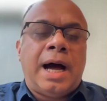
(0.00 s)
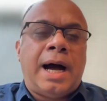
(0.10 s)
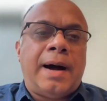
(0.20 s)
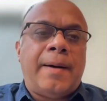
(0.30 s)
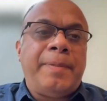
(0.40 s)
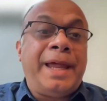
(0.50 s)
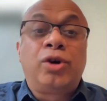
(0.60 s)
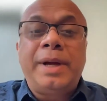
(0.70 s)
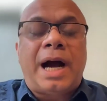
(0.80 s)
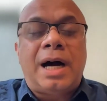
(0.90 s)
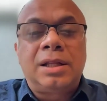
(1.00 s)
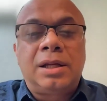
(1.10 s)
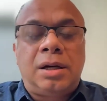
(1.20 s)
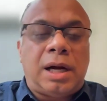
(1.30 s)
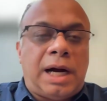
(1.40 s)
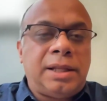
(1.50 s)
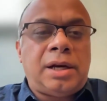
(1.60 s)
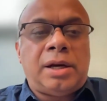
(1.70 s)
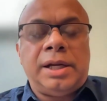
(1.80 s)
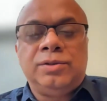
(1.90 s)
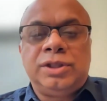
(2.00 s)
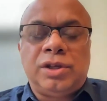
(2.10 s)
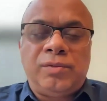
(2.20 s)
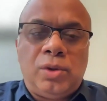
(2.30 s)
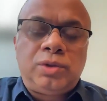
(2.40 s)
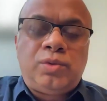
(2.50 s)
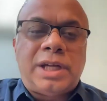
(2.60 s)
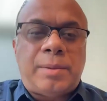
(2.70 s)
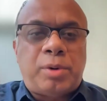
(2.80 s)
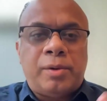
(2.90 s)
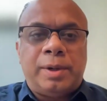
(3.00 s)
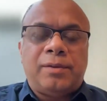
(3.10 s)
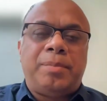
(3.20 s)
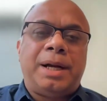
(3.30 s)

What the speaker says: There could be other usage of those which are prohibitive,